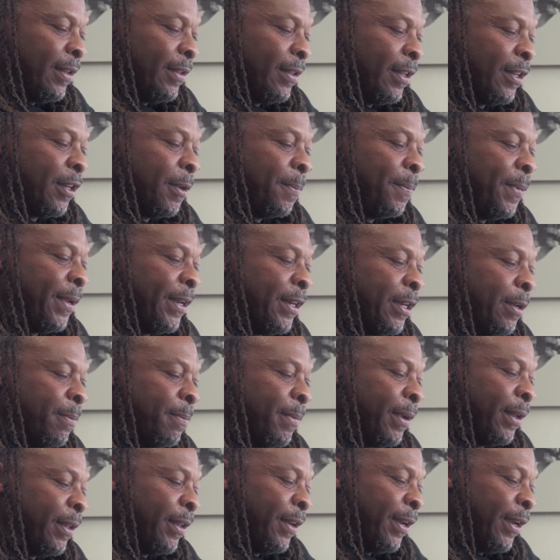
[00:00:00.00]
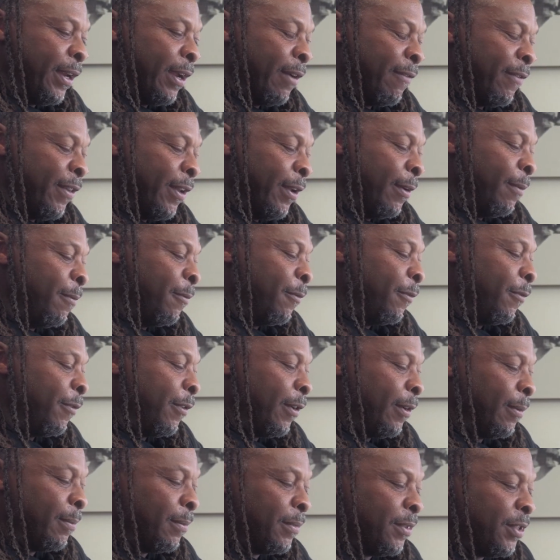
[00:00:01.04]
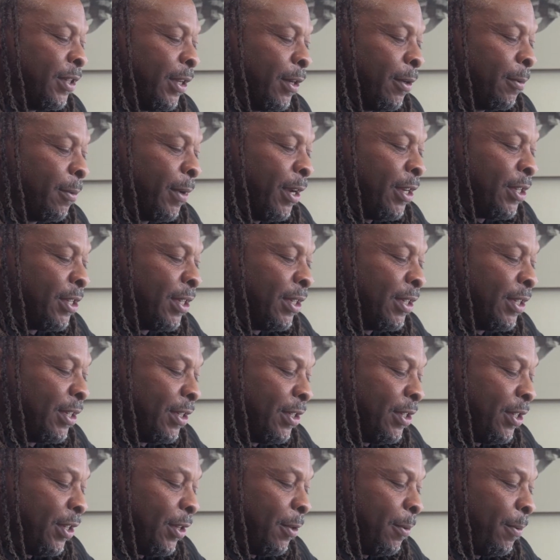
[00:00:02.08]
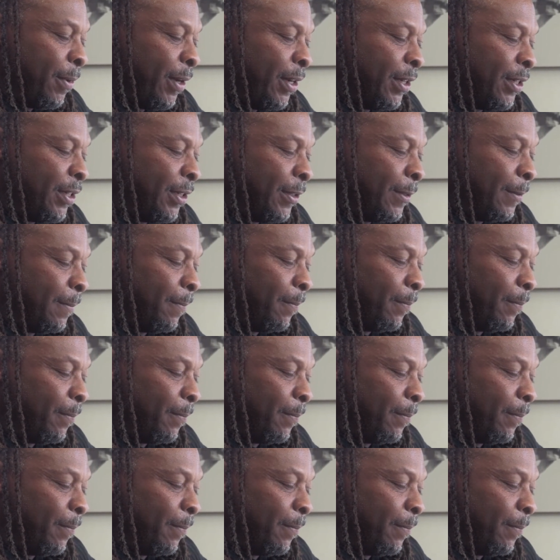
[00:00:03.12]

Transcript: the dependability of them from generation to generation.